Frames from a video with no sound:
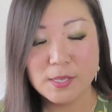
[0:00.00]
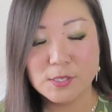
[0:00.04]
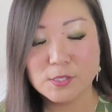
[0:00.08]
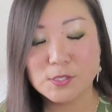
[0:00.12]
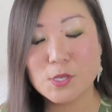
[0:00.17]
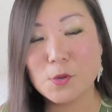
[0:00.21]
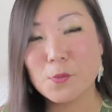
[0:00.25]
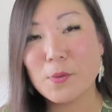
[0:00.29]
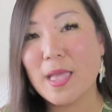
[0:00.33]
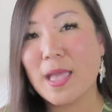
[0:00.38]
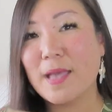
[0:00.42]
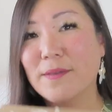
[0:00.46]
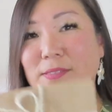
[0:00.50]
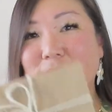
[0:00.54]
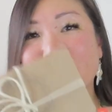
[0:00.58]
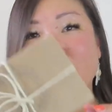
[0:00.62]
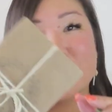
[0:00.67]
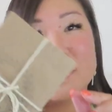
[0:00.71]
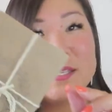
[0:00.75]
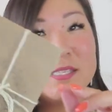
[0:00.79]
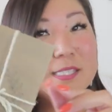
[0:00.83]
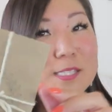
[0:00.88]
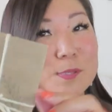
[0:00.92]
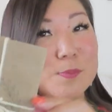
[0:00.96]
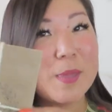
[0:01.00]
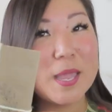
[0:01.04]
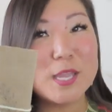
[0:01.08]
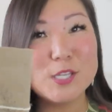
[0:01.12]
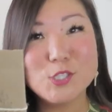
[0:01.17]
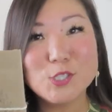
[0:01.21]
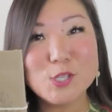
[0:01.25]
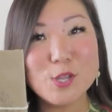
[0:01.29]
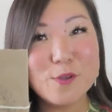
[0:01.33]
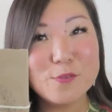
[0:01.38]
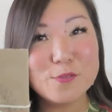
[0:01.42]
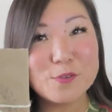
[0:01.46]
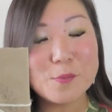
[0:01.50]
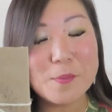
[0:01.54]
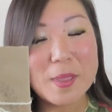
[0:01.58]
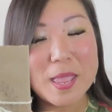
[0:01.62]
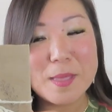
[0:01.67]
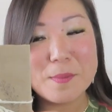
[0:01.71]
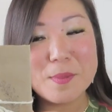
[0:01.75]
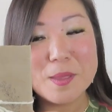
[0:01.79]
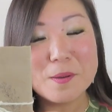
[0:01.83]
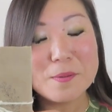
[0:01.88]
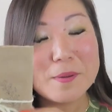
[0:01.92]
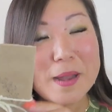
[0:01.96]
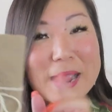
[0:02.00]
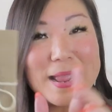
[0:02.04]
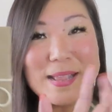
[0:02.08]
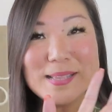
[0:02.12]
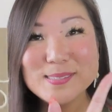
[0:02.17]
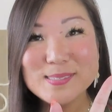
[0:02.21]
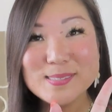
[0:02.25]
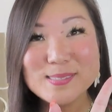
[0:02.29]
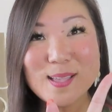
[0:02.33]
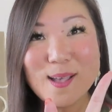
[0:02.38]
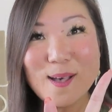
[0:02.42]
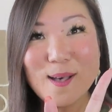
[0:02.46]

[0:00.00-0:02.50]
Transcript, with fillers: So we have something special from Amy Rice